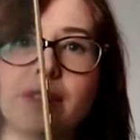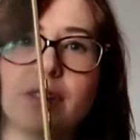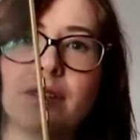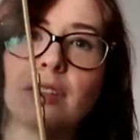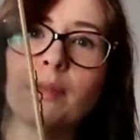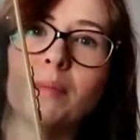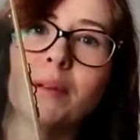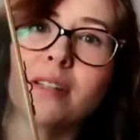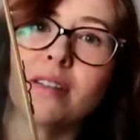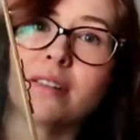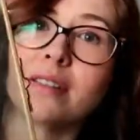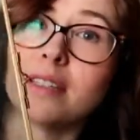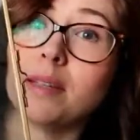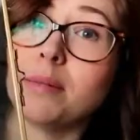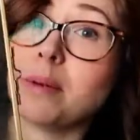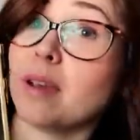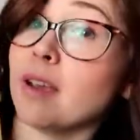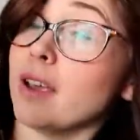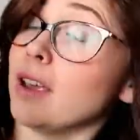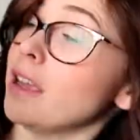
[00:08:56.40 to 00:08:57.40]
looks a bit dusty,
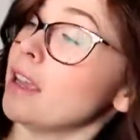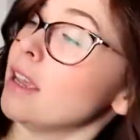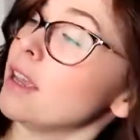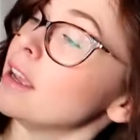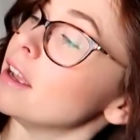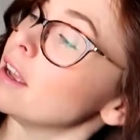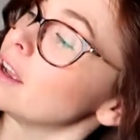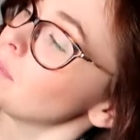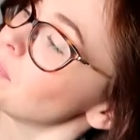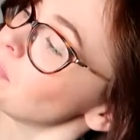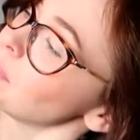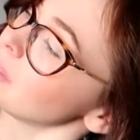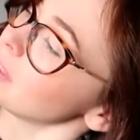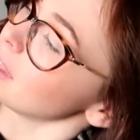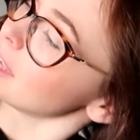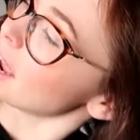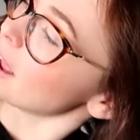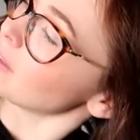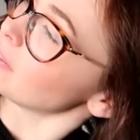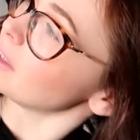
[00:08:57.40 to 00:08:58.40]
but
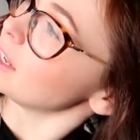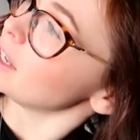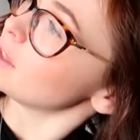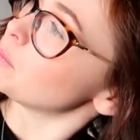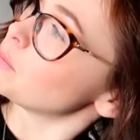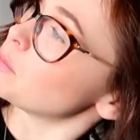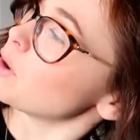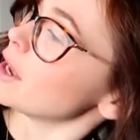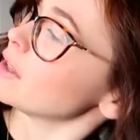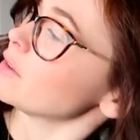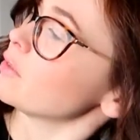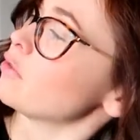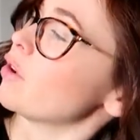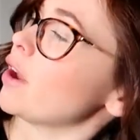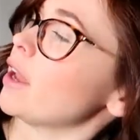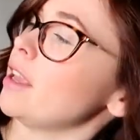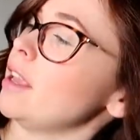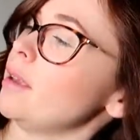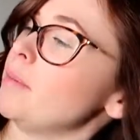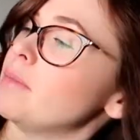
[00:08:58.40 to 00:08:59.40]
yeah, these brass
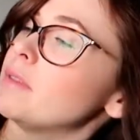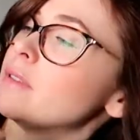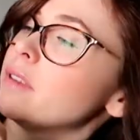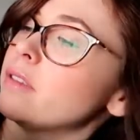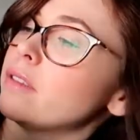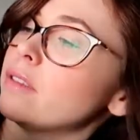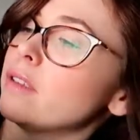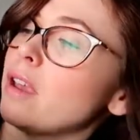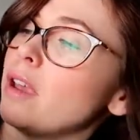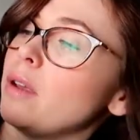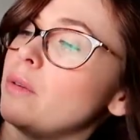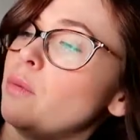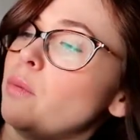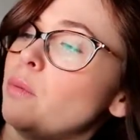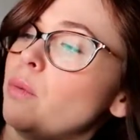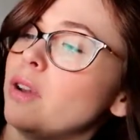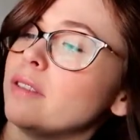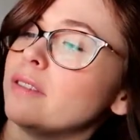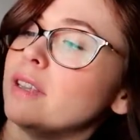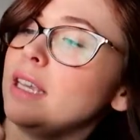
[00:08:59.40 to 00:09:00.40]
frames. So
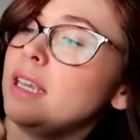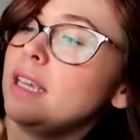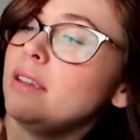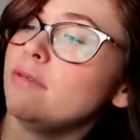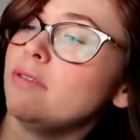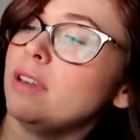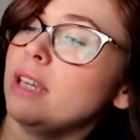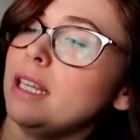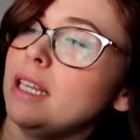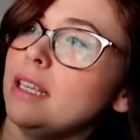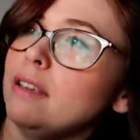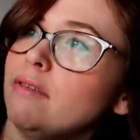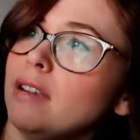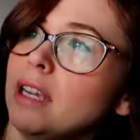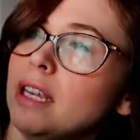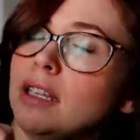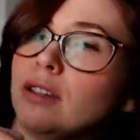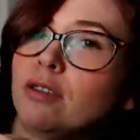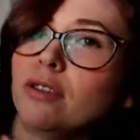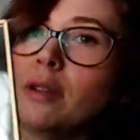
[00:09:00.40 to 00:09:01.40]
what's
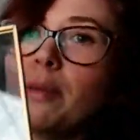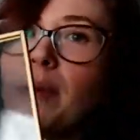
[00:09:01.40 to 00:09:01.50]
really good